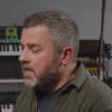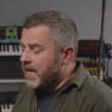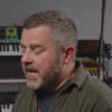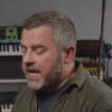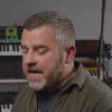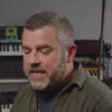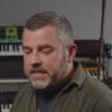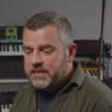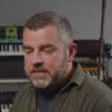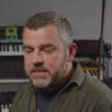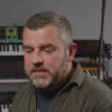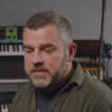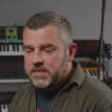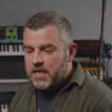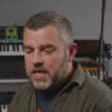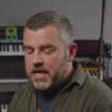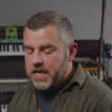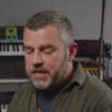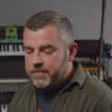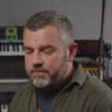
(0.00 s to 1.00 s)
and
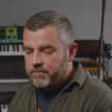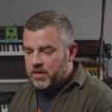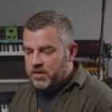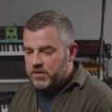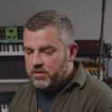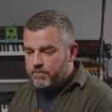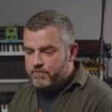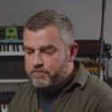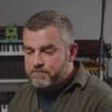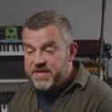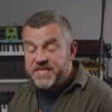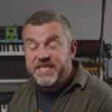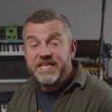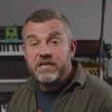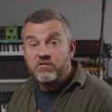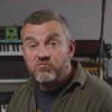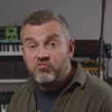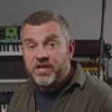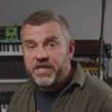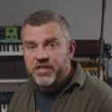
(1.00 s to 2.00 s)
um,
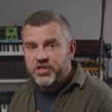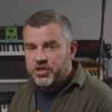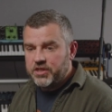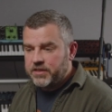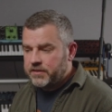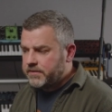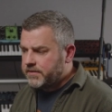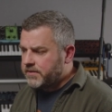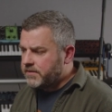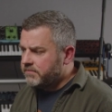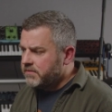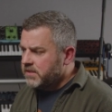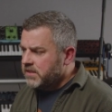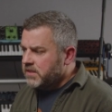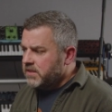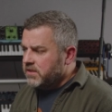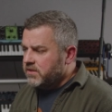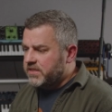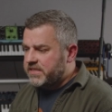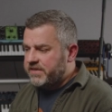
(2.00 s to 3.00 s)
MIDI regions.
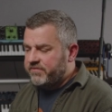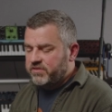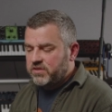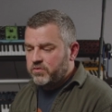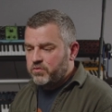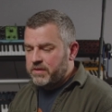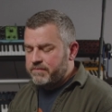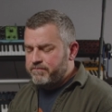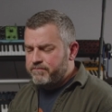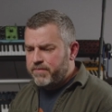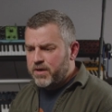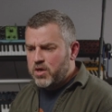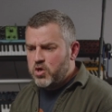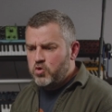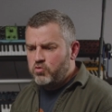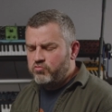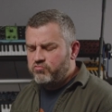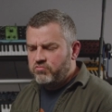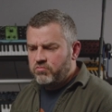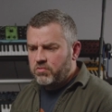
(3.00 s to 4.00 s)
The difference between
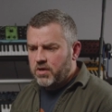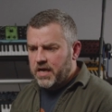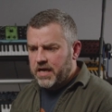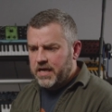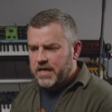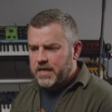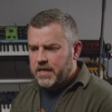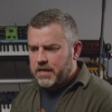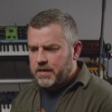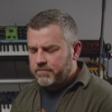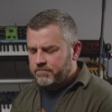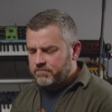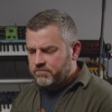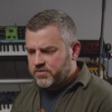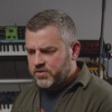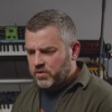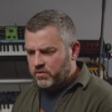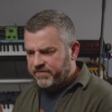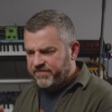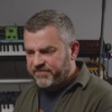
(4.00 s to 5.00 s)
blue uh,
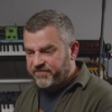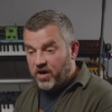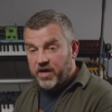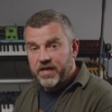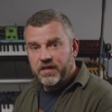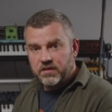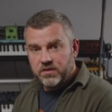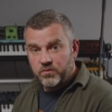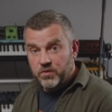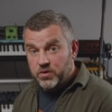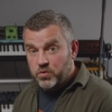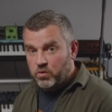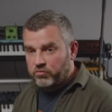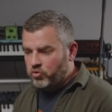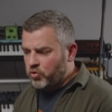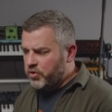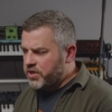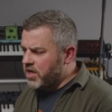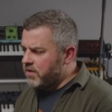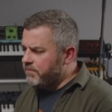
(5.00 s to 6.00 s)
sort of files, which were
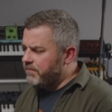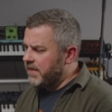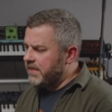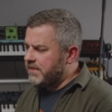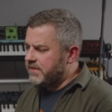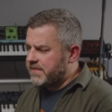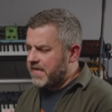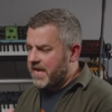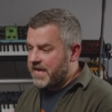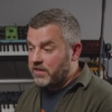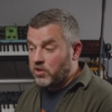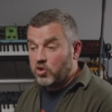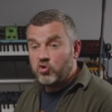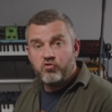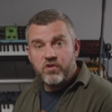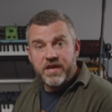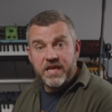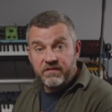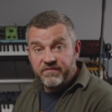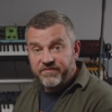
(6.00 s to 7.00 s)
audio based, and
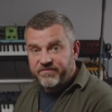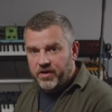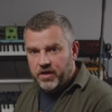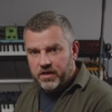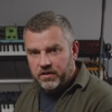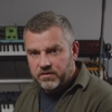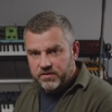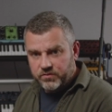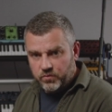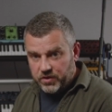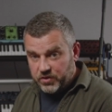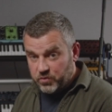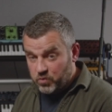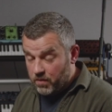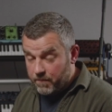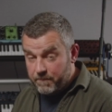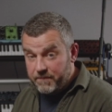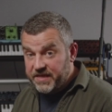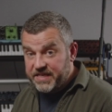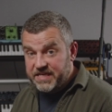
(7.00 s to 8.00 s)
green files, which
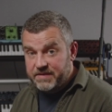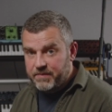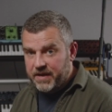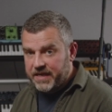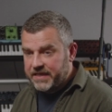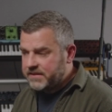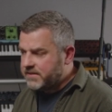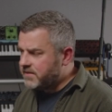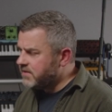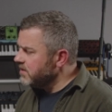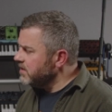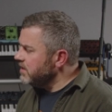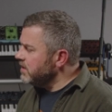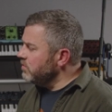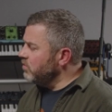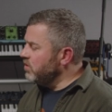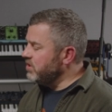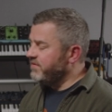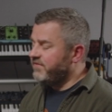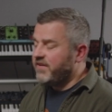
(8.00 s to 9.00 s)
were MIDI based,
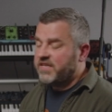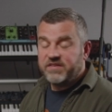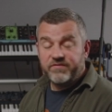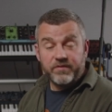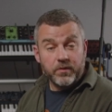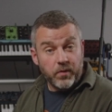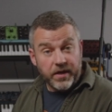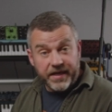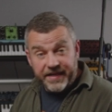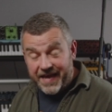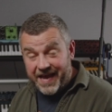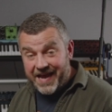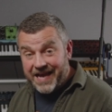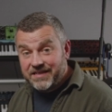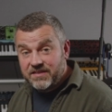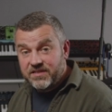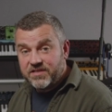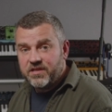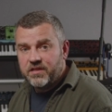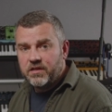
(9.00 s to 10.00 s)
which effectively we could
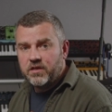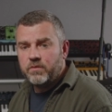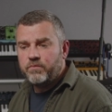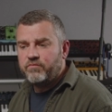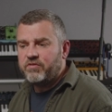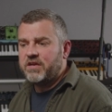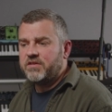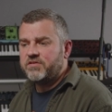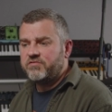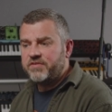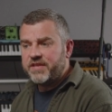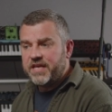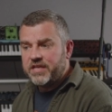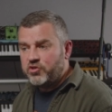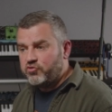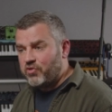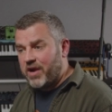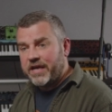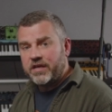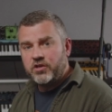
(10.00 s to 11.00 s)
add to the Loop browser and then
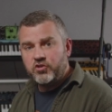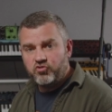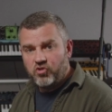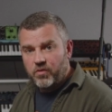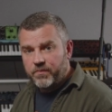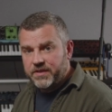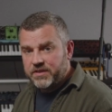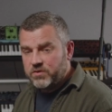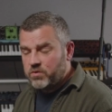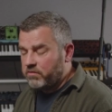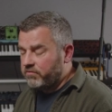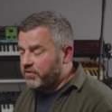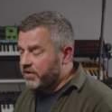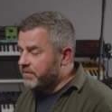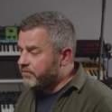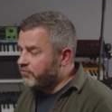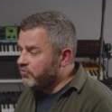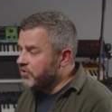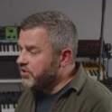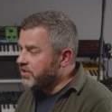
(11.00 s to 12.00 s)
drag and drop into our other
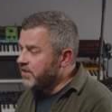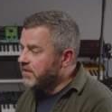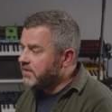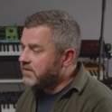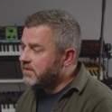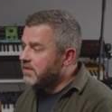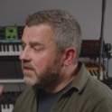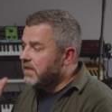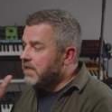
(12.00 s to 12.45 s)
projects.